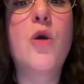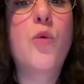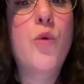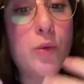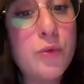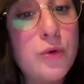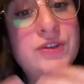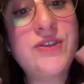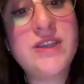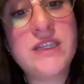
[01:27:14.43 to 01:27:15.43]
What
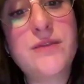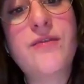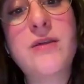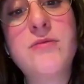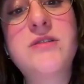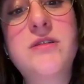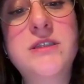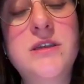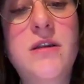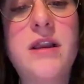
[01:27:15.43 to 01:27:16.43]
was these famous
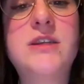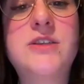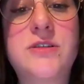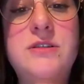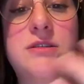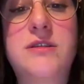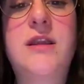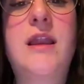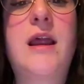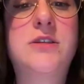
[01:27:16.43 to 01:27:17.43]
articulations
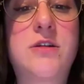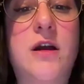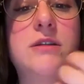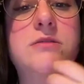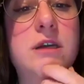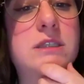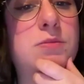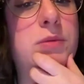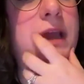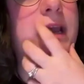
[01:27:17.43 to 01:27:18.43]
that I tried to
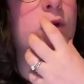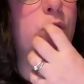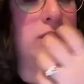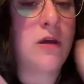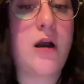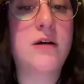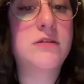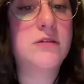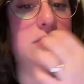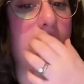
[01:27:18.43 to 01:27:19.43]
explain with
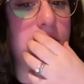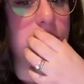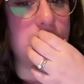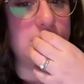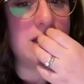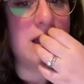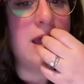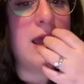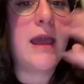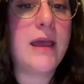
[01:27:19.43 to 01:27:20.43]
other documents?
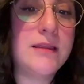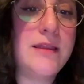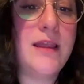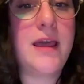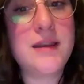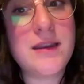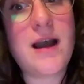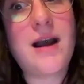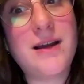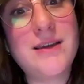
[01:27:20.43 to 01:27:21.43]
And then
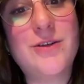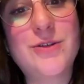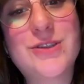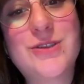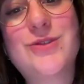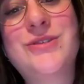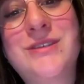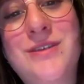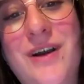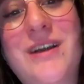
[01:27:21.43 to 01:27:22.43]
I also
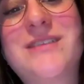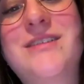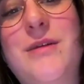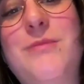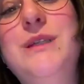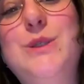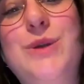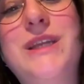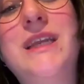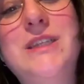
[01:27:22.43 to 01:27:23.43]
divided them
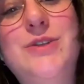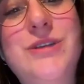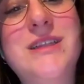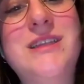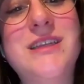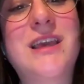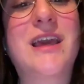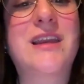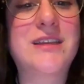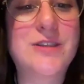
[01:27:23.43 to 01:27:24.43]
between intrinsic
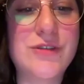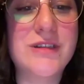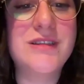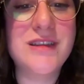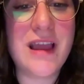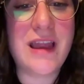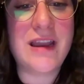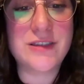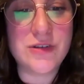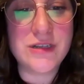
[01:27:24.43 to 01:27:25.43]
and
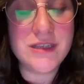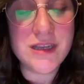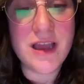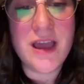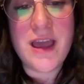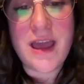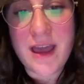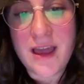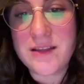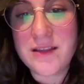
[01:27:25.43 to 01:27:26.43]
extrinsic.
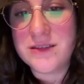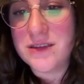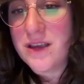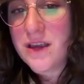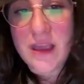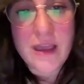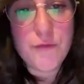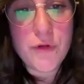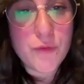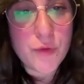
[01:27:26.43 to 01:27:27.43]
And
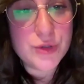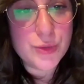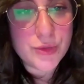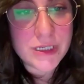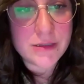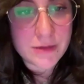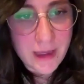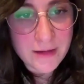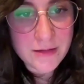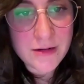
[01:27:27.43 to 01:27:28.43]
if we want to read it
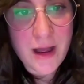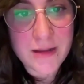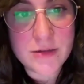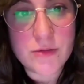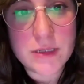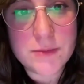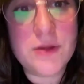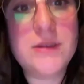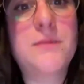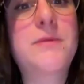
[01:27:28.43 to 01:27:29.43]
together under
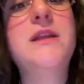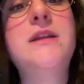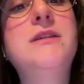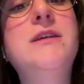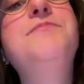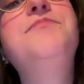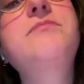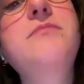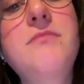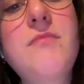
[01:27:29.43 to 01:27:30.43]
responsibility,
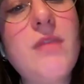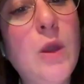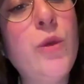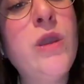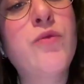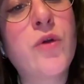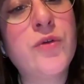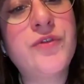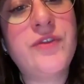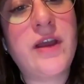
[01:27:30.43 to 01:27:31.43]
we
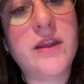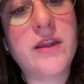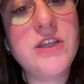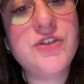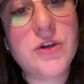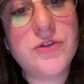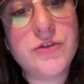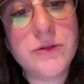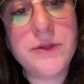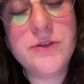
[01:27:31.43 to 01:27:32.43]
wrote that each
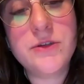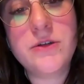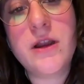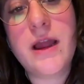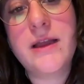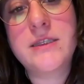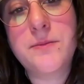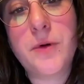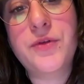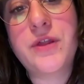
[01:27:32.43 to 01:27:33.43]
contributor has
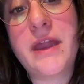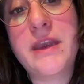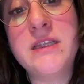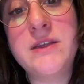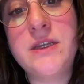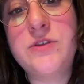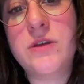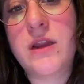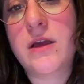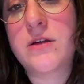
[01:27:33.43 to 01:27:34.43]
both an
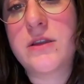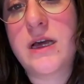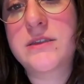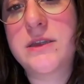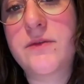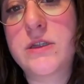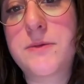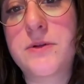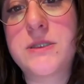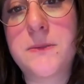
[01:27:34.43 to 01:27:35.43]
individual and a collective
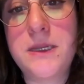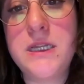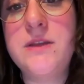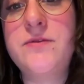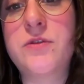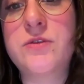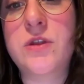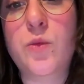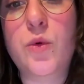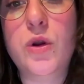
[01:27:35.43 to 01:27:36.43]
responsibility for
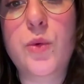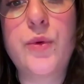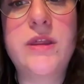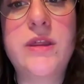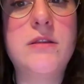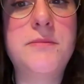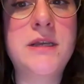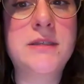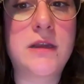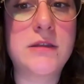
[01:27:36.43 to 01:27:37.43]
their work within the
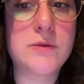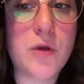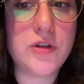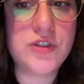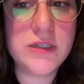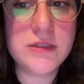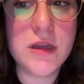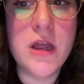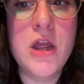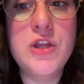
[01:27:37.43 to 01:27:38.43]
Big Science project.
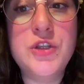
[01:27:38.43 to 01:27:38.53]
